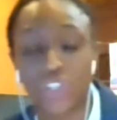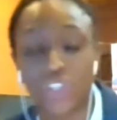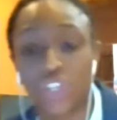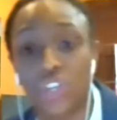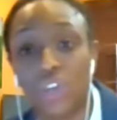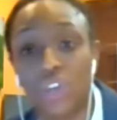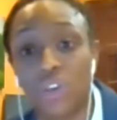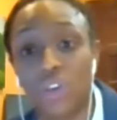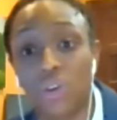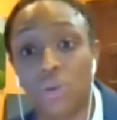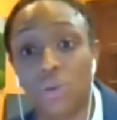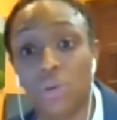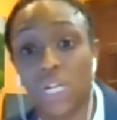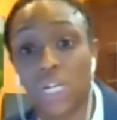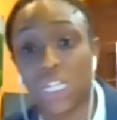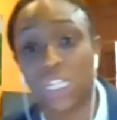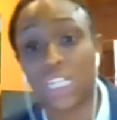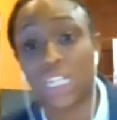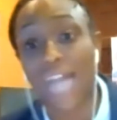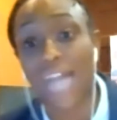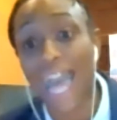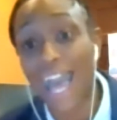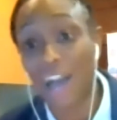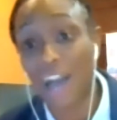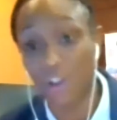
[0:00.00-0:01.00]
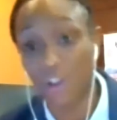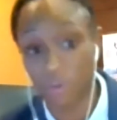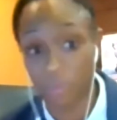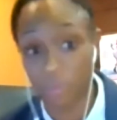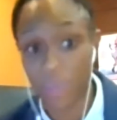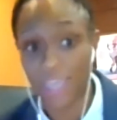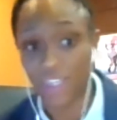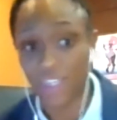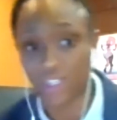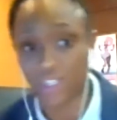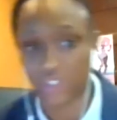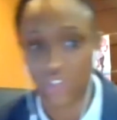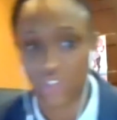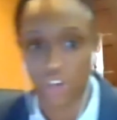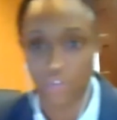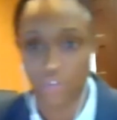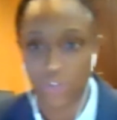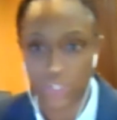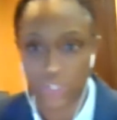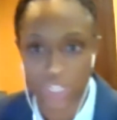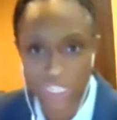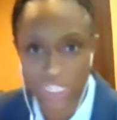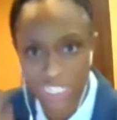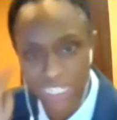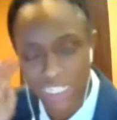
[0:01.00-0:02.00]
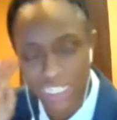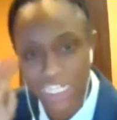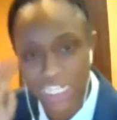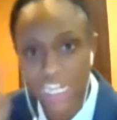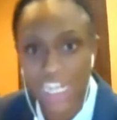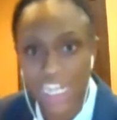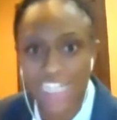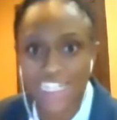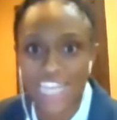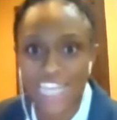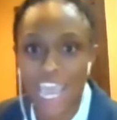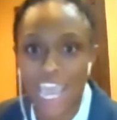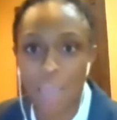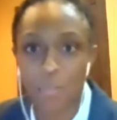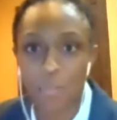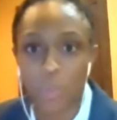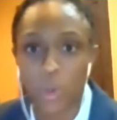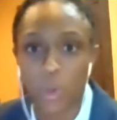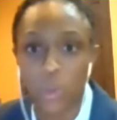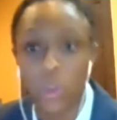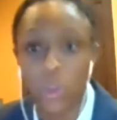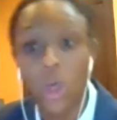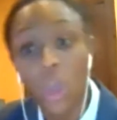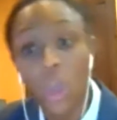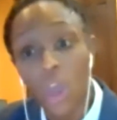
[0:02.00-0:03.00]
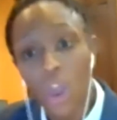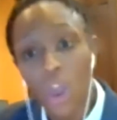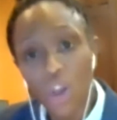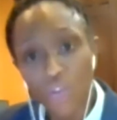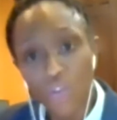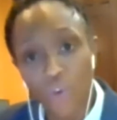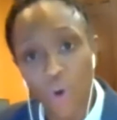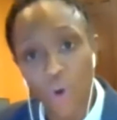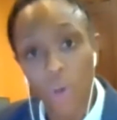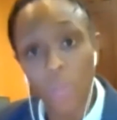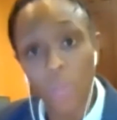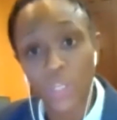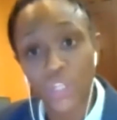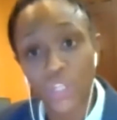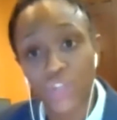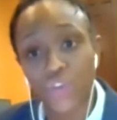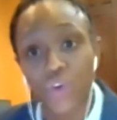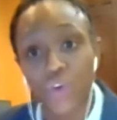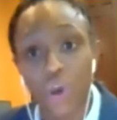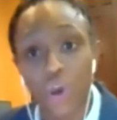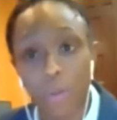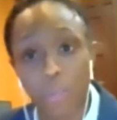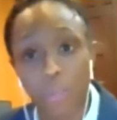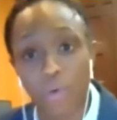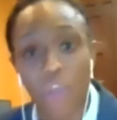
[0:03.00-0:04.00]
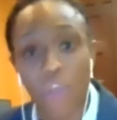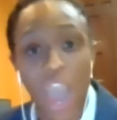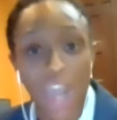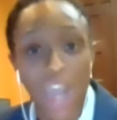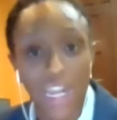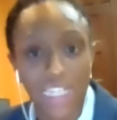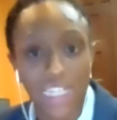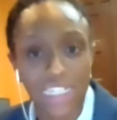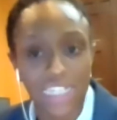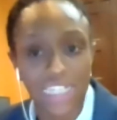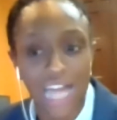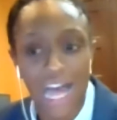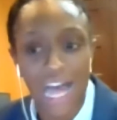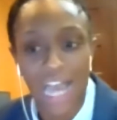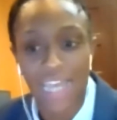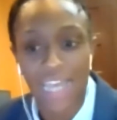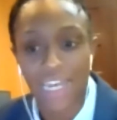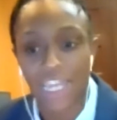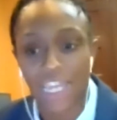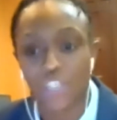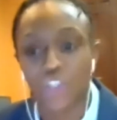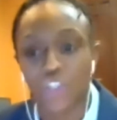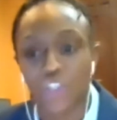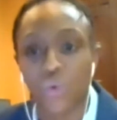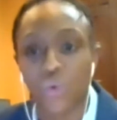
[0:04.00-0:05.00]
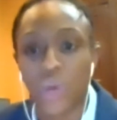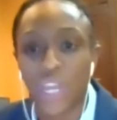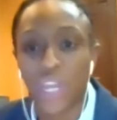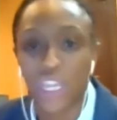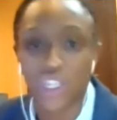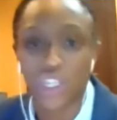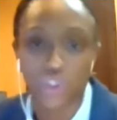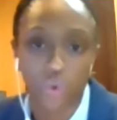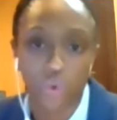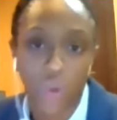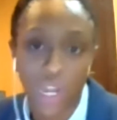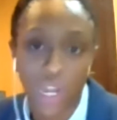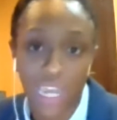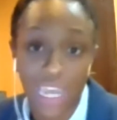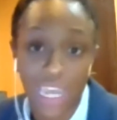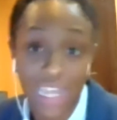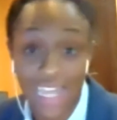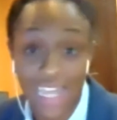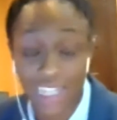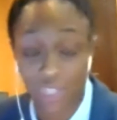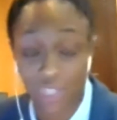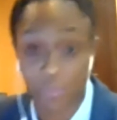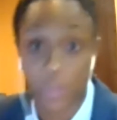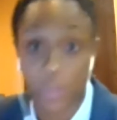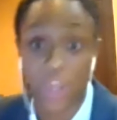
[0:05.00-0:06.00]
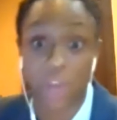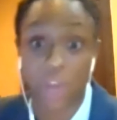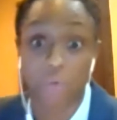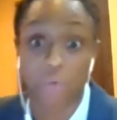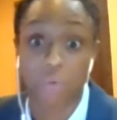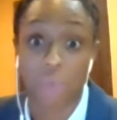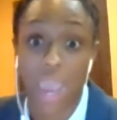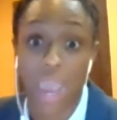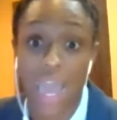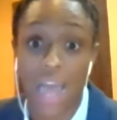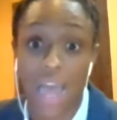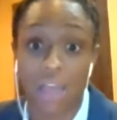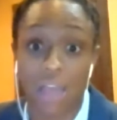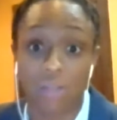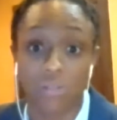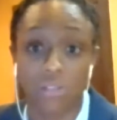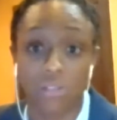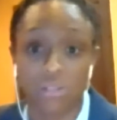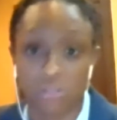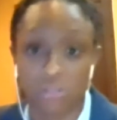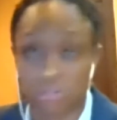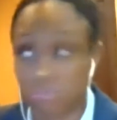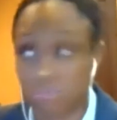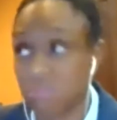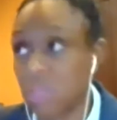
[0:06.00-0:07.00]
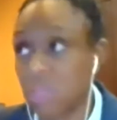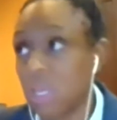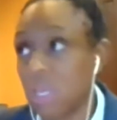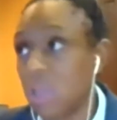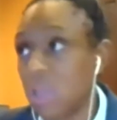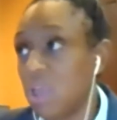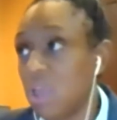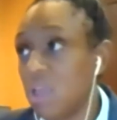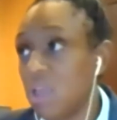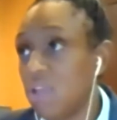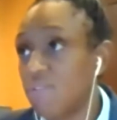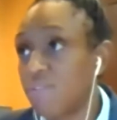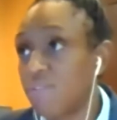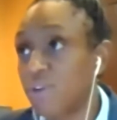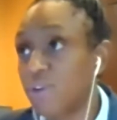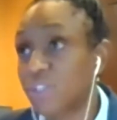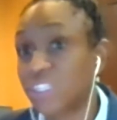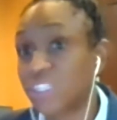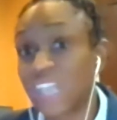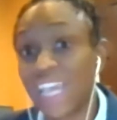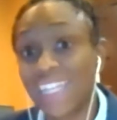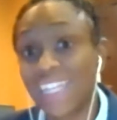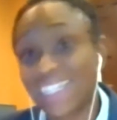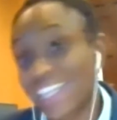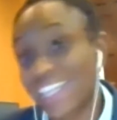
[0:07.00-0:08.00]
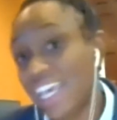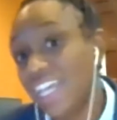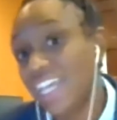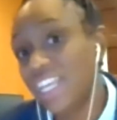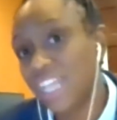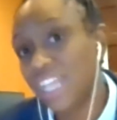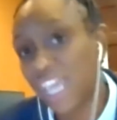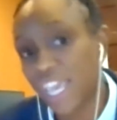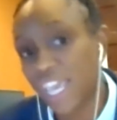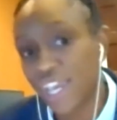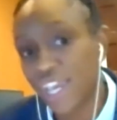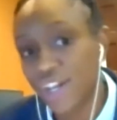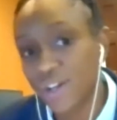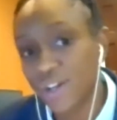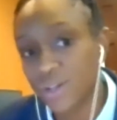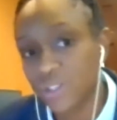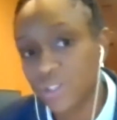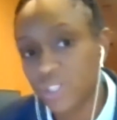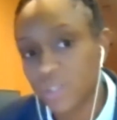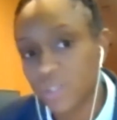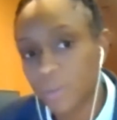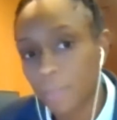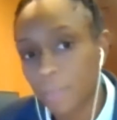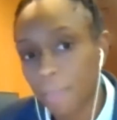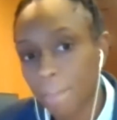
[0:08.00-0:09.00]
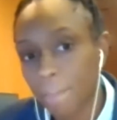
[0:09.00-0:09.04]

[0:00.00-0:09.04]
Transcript: to cloud-based servers, just as an example, for a mature product line in 2020 that's been around for, say, 10 years,